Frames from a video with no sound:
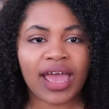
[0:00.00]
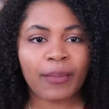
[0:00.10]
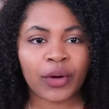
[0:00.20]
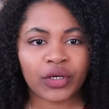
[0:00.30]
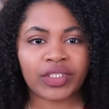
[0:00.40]

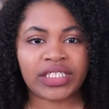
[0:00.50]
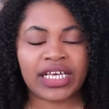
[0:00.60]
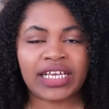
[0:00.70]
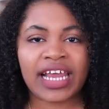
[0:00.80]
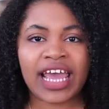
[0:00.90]

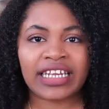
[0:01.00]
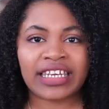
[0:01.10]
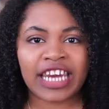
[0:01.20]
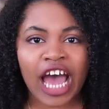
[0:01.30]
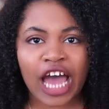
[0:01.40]
person
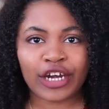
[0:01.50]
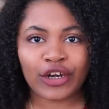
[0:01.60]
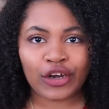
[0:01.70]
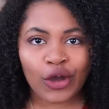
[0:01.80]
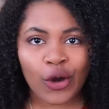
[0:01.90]
and not
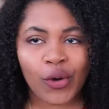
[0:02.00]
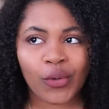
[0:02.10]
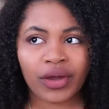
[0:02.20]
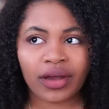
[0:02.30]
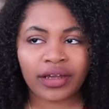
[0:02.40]

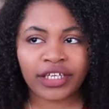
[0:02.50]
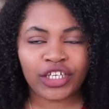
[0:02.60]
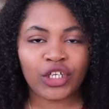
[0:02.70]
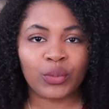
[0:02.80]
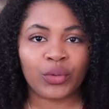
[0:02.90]
know
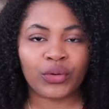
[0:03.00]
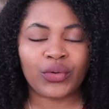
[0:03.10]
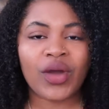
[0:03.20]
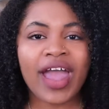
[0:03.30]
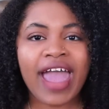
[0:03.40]

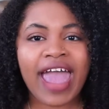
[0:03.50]
Hebrew?